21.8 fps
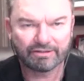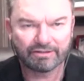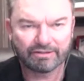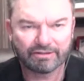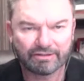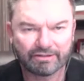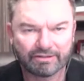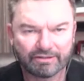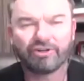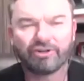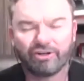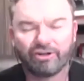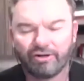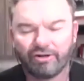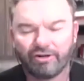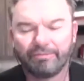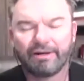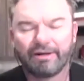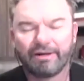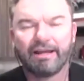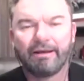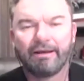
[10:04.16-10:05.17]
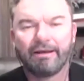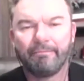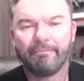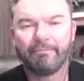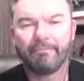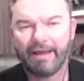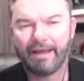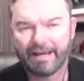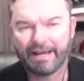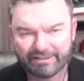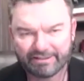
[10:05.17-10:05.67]
to long-term
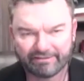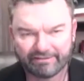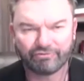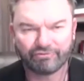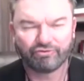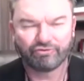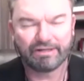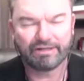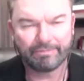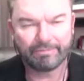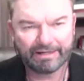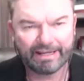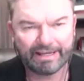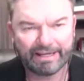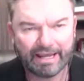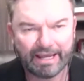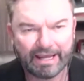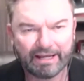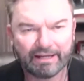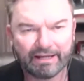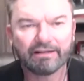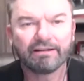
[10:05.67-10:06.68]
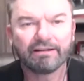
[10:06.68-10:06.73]
massive dream and game.